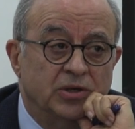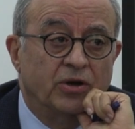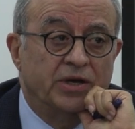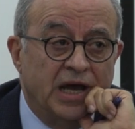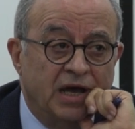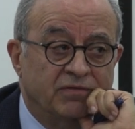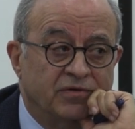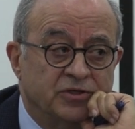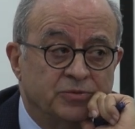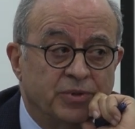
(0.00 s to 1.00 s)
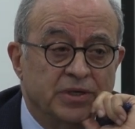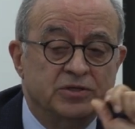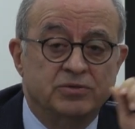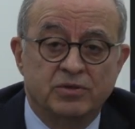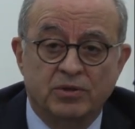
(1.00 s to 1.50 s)
on average,
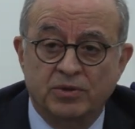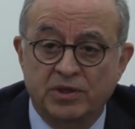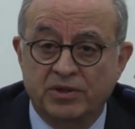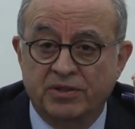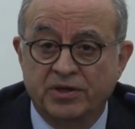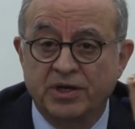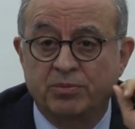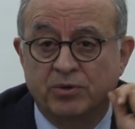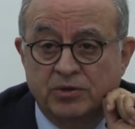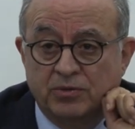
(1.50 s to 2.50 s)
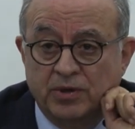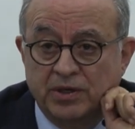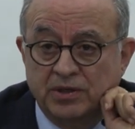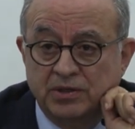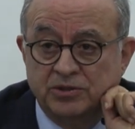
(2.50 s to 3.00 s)
brings to the world
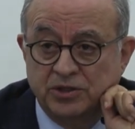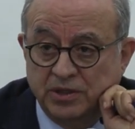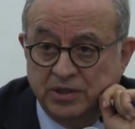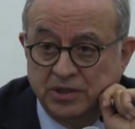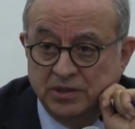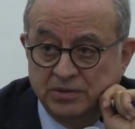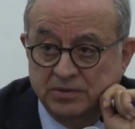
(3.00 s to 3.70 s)
3.1 children.